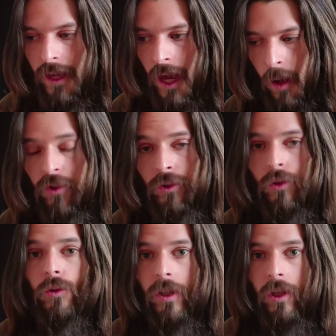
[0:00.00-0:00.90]

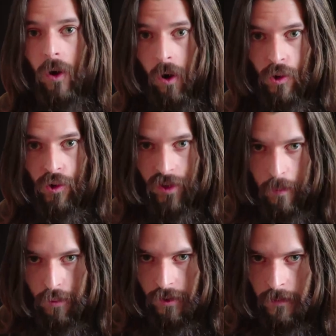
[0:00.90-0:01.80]
absolutely are
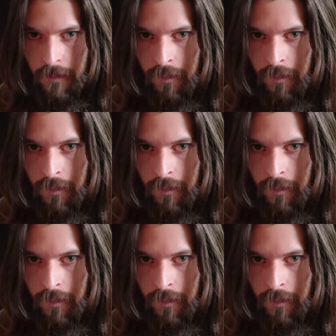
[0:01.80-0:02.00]
separate.